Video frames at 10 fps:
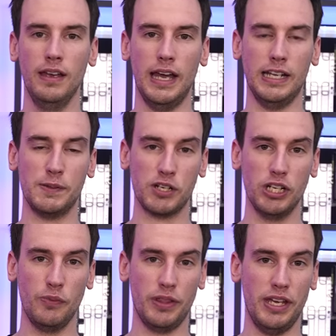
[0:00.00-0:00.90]
And
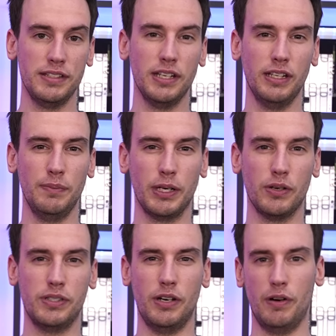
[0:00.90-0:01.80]
especially with Intel,
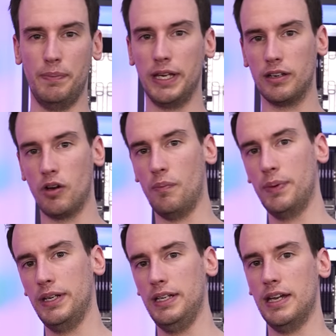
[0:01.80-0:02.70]
because they're a big
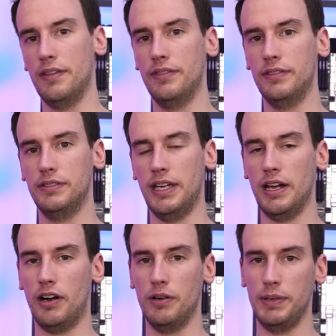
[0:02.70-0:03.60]
company and they
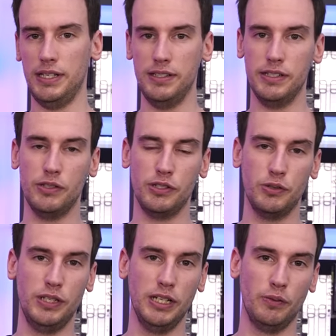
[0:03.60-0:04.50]
are a bit easier
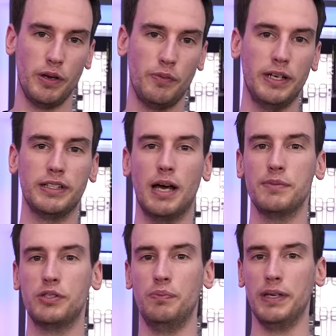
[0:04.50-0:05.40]
to deal with when it
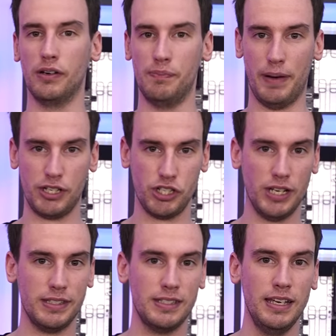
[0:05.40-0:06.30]
comes to bigger
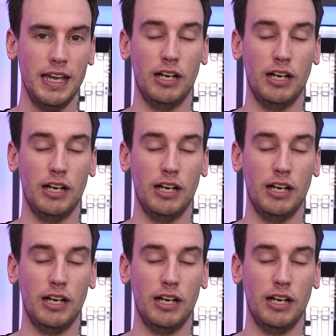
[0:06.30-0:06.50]
budgets